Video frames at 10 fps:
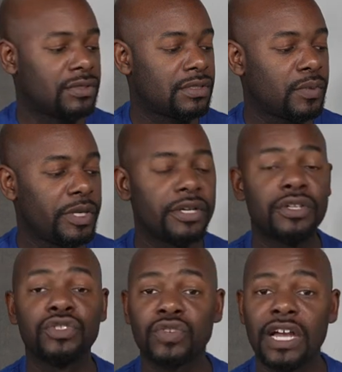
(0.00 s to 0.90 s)
tweeter
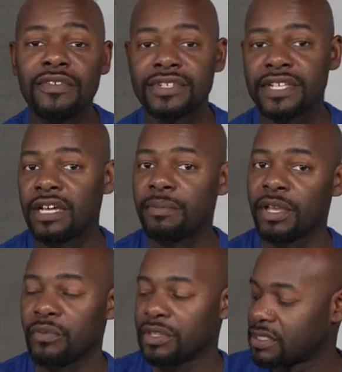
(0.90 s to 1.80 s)
driver setup,
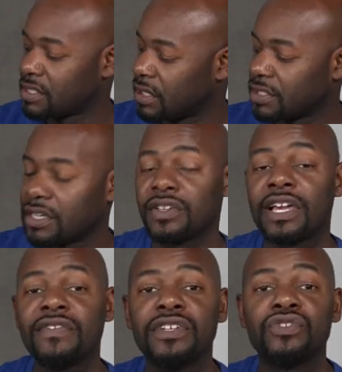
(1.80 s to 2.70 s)
and with the center channel you
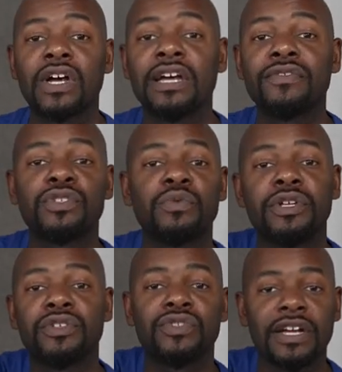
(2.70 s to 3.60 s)
have the driver
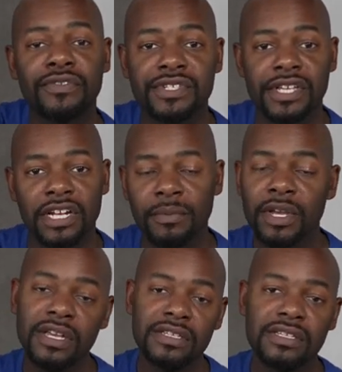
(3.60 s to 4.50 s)
tweeter driver setup.
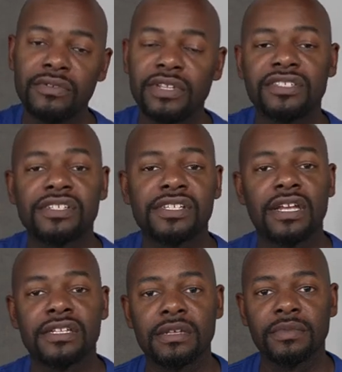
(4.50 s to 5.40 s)
So that's just kind
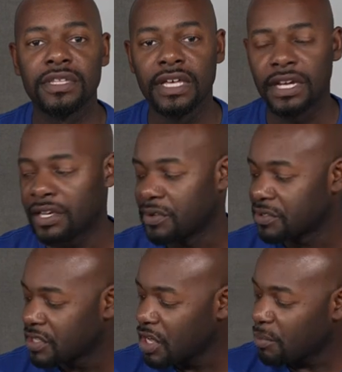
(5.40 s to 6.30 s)
of something that I noticed,
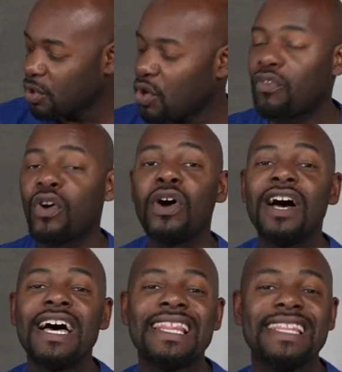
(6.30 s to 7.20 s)
but overall
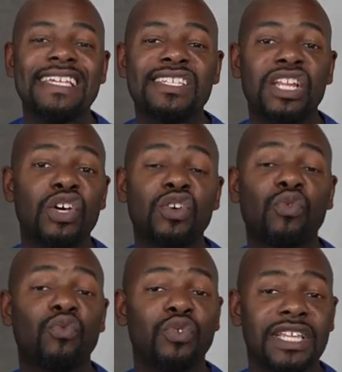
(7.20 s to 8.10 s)
these look
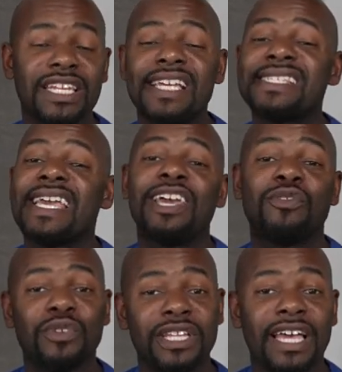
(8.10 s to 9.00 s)
really nice
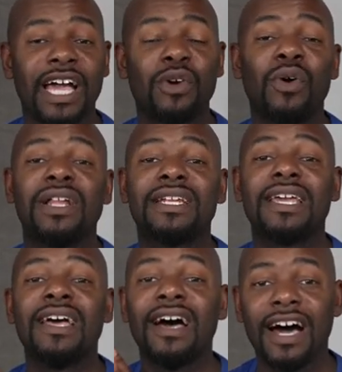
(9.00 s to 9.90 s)
and really high quality.
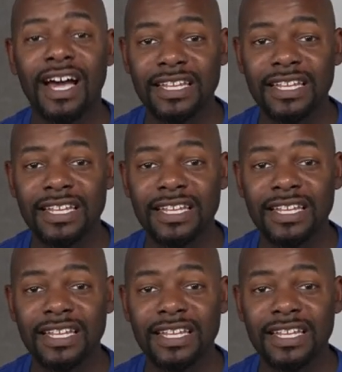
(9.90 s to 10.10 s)
I